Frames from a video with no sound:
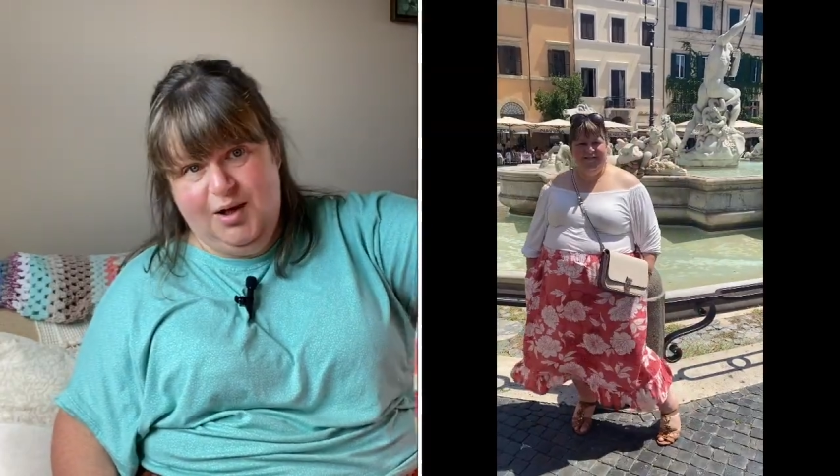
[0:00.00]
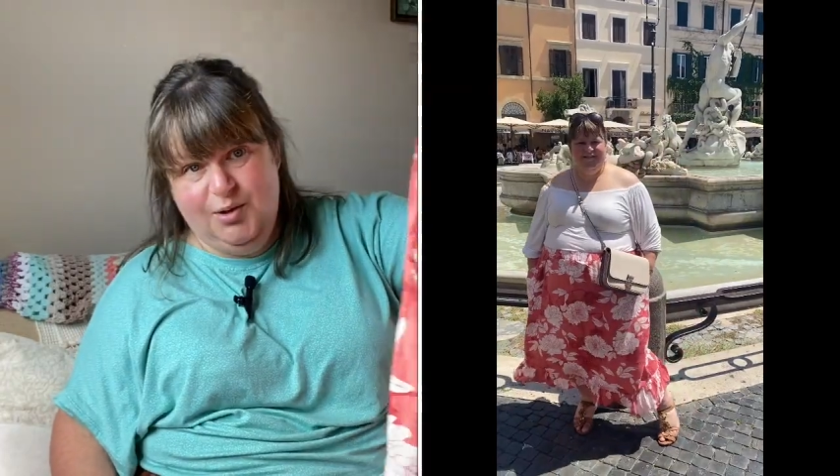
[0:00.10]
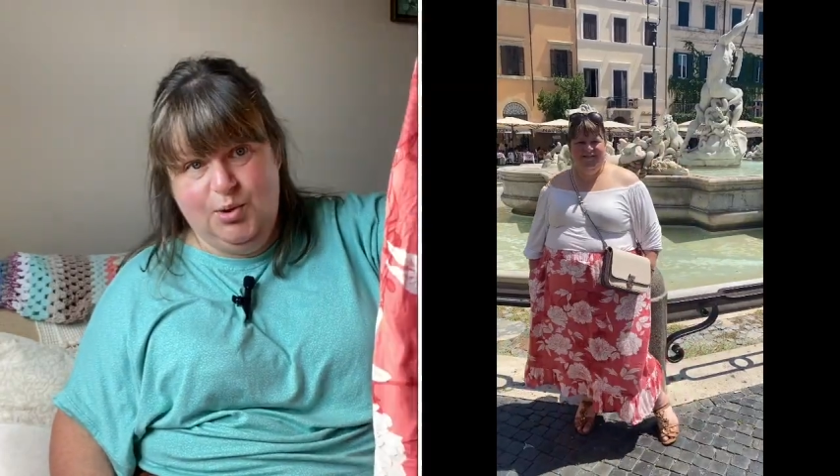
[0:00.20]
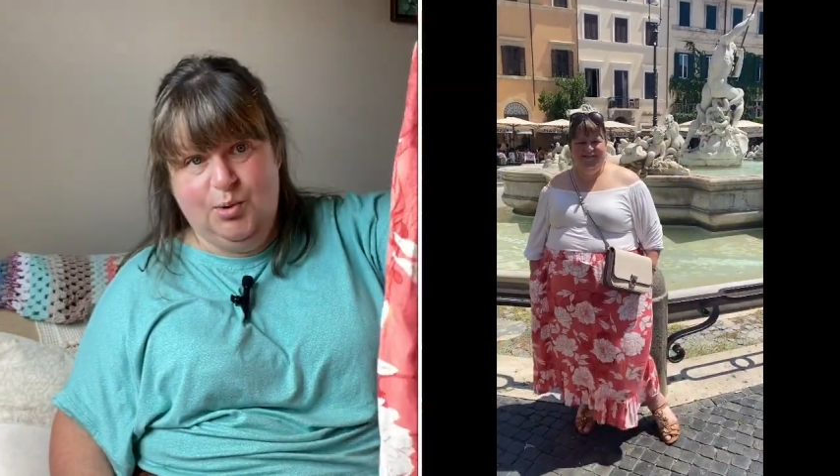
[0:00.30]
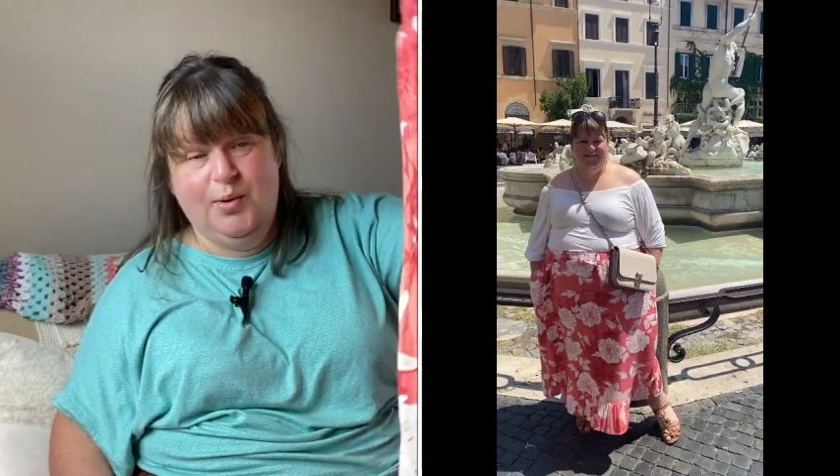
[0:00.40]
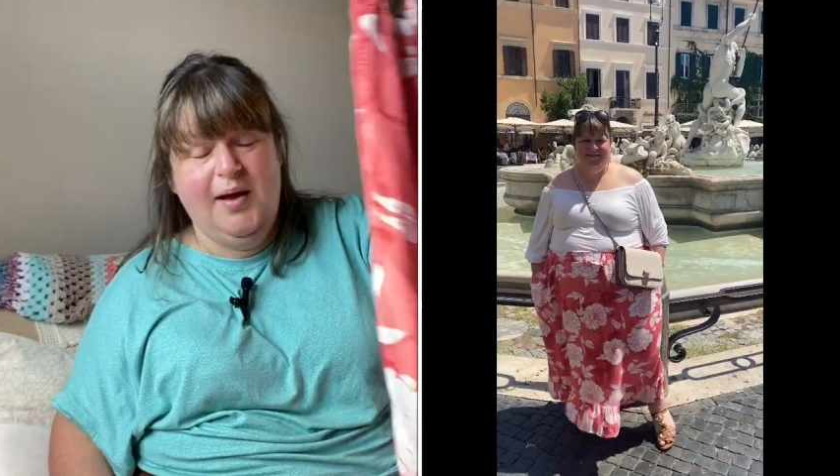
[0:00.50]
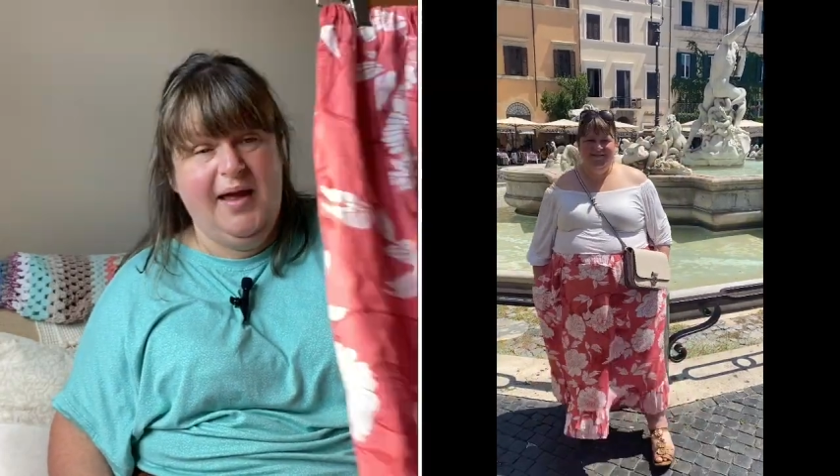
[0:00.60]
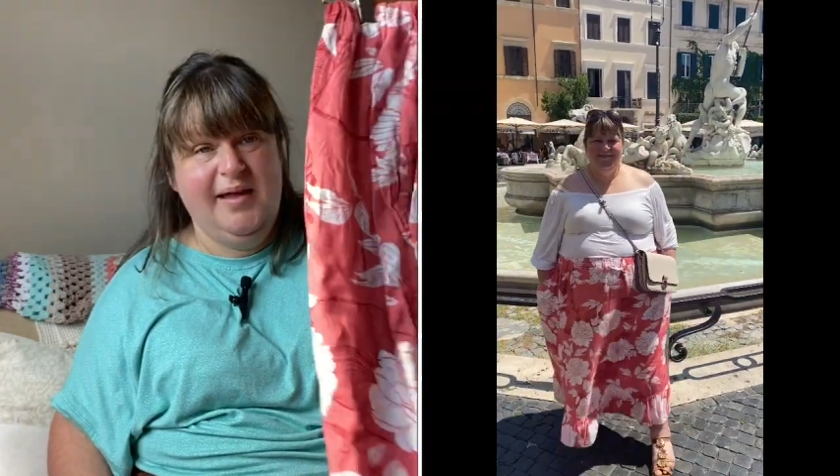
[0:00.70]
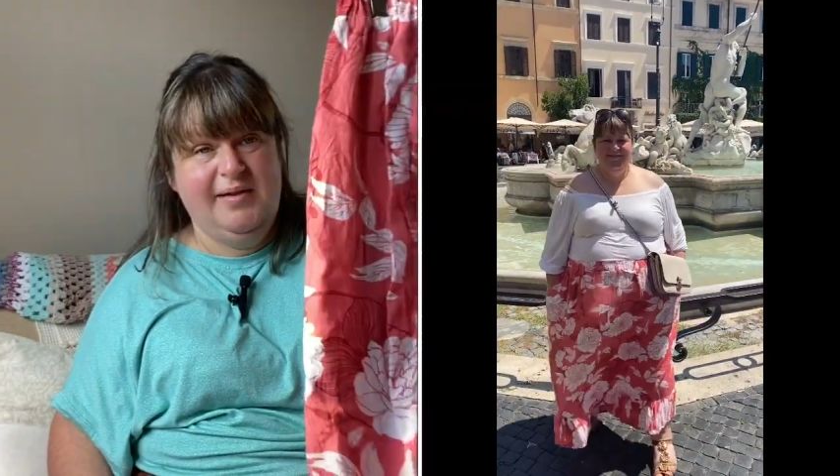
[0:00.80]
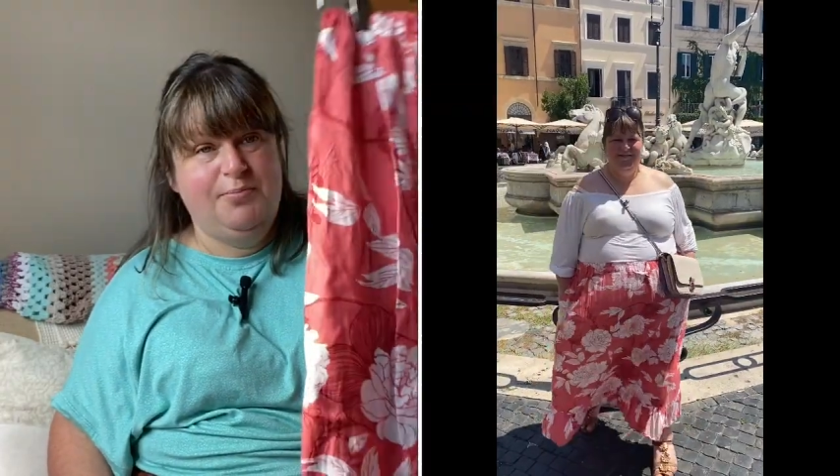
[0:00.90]
so
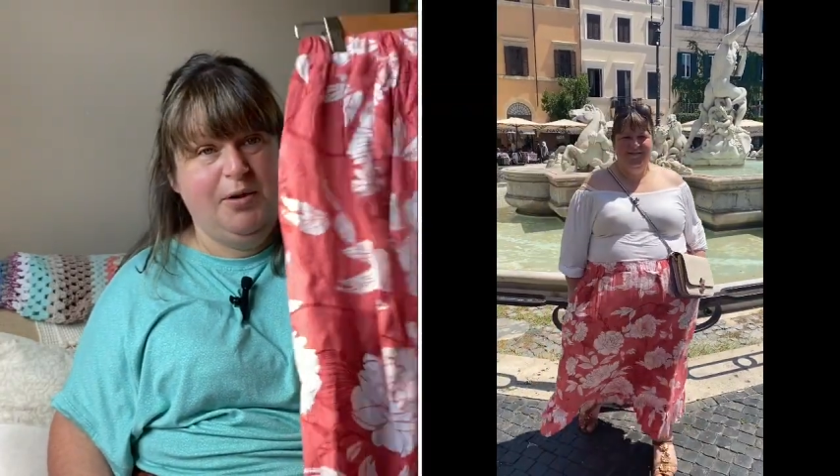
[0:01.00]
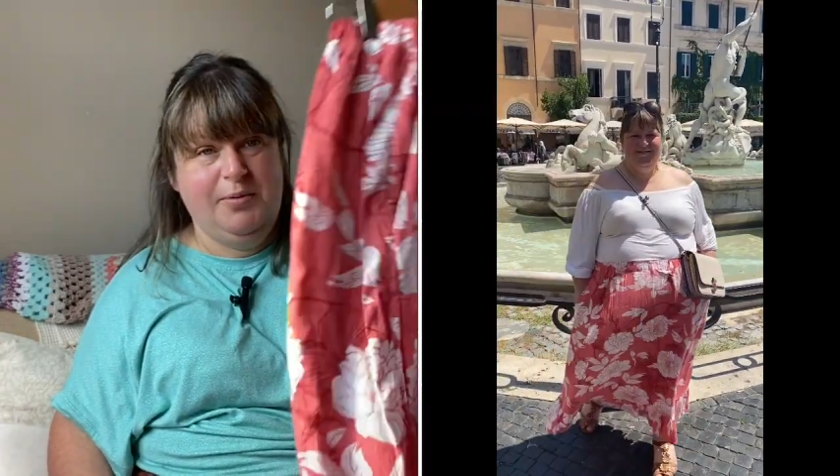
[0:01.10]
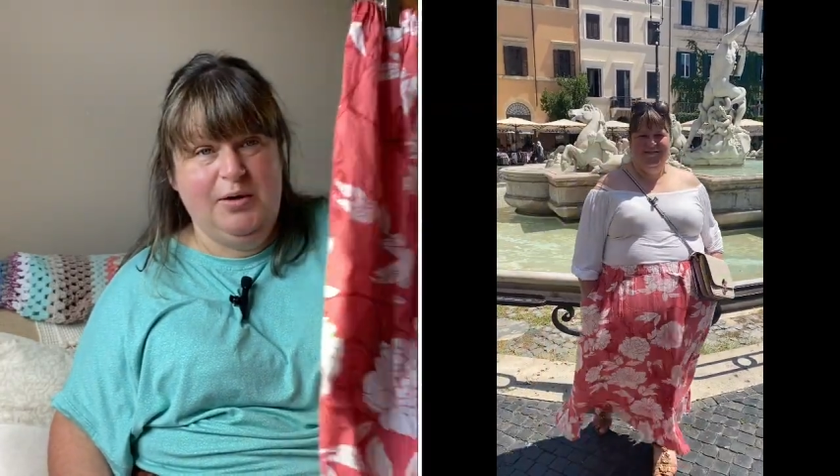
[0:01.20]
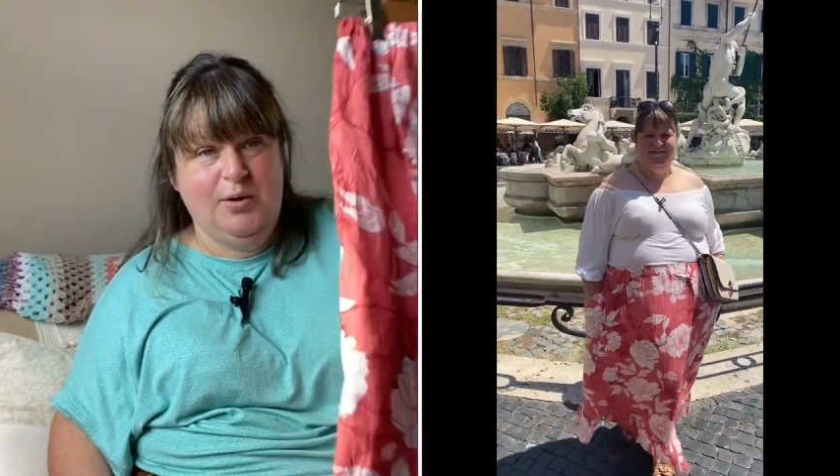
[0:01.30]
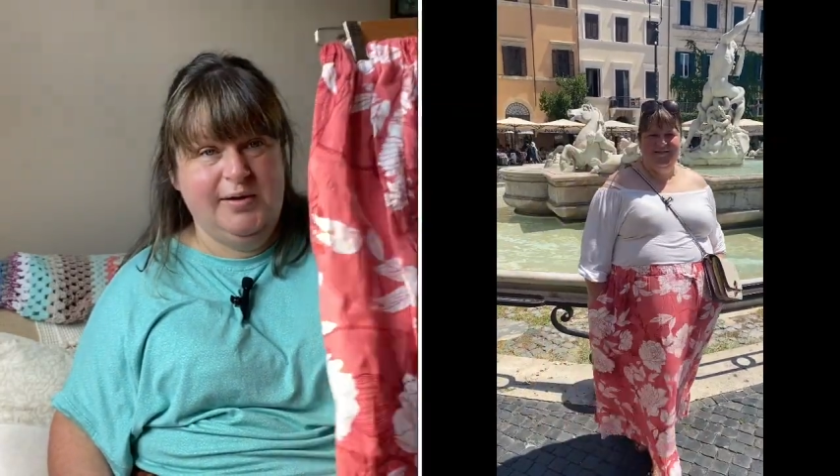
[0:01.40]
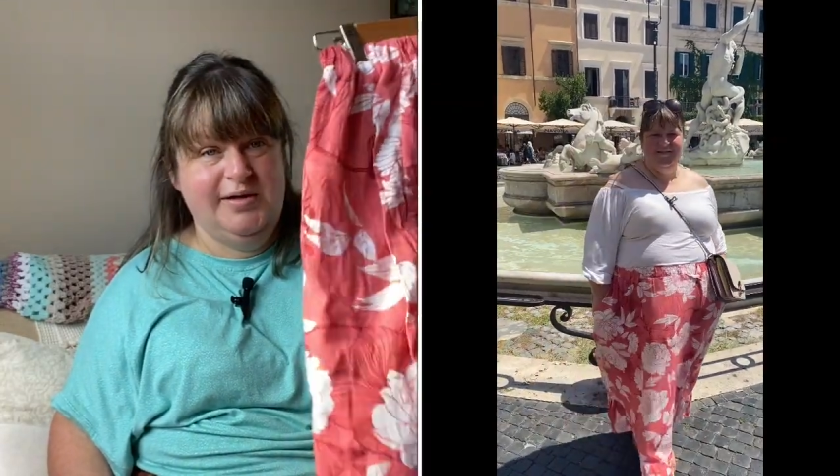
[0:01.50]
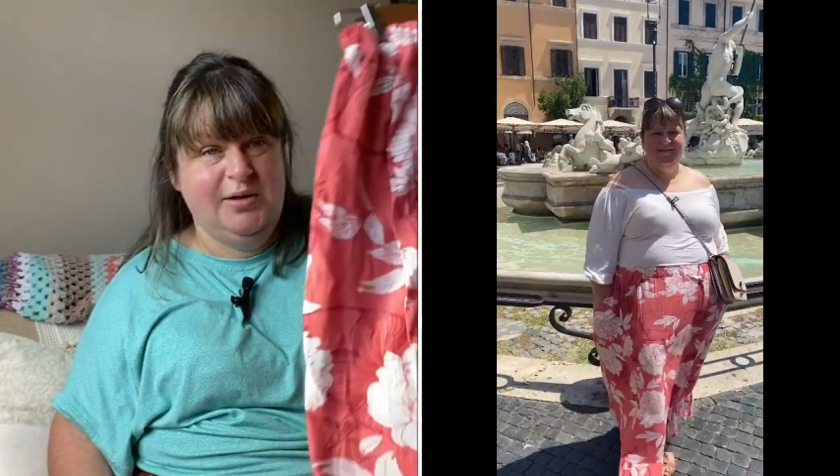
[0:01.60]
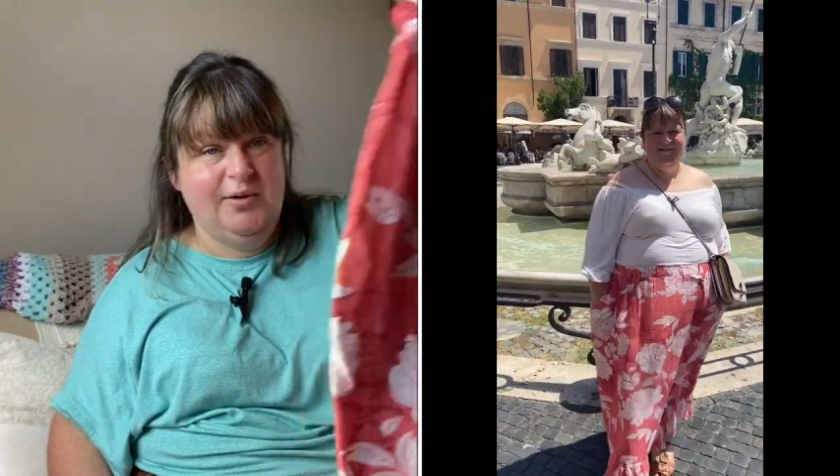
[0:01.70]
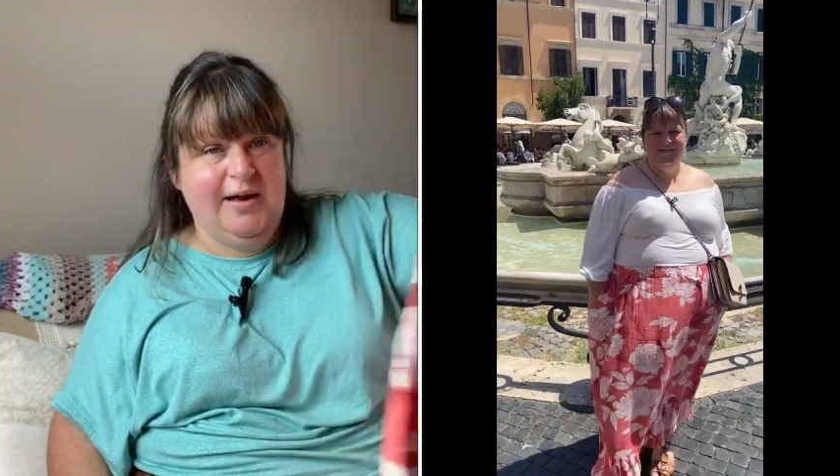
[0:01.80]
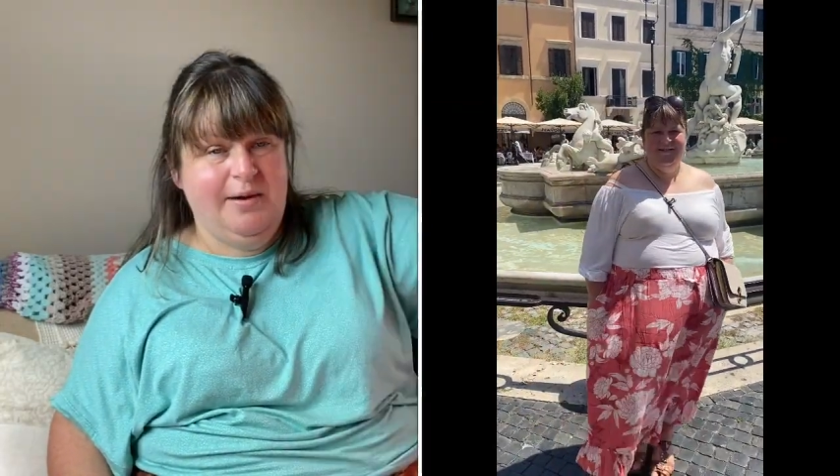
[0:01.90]
it's probably not in
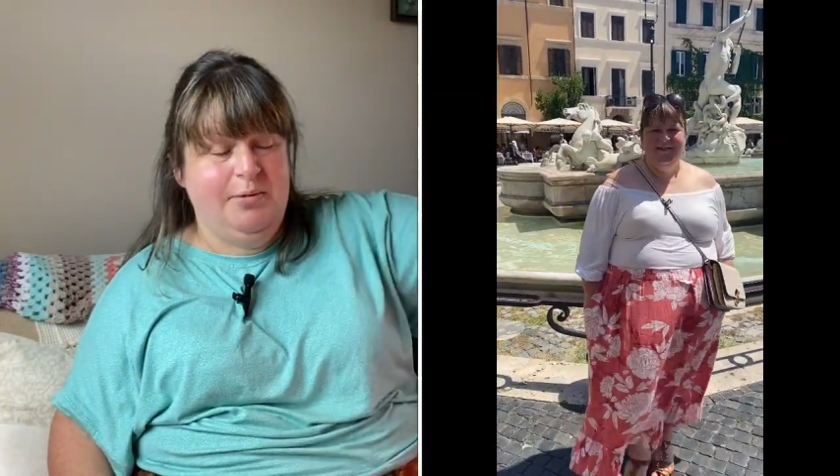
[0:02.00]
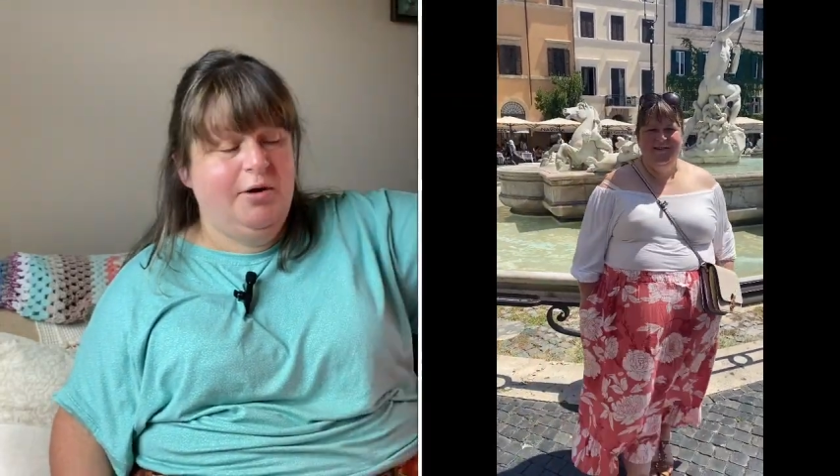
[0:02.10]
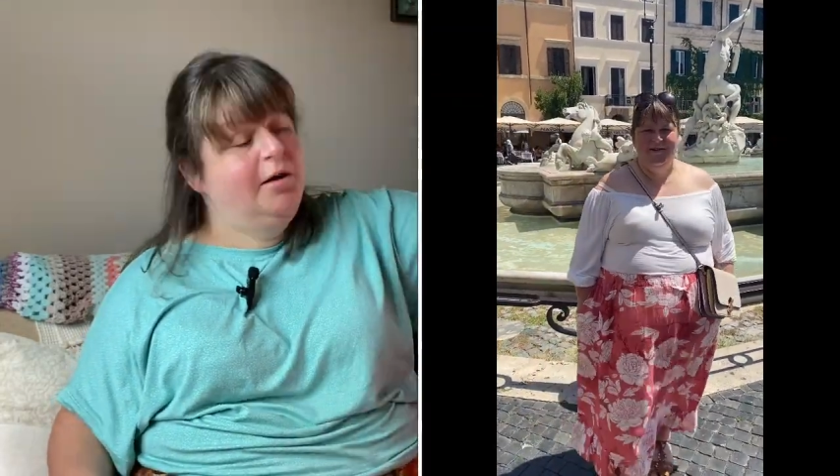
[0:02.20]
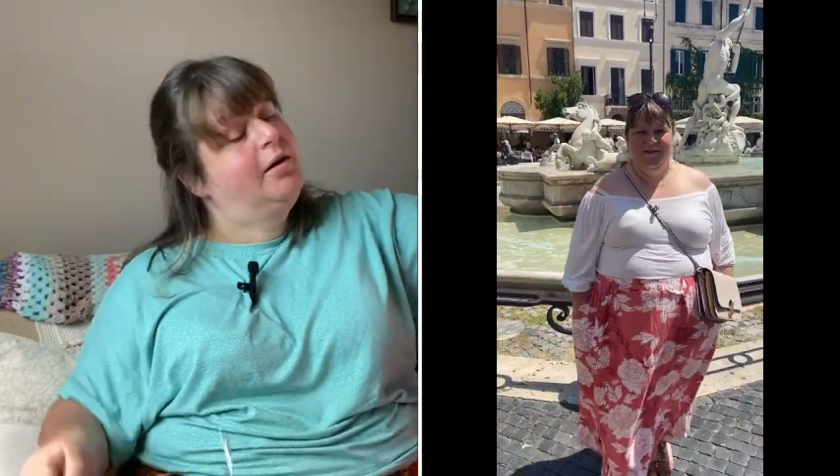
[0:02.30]
stock anymore.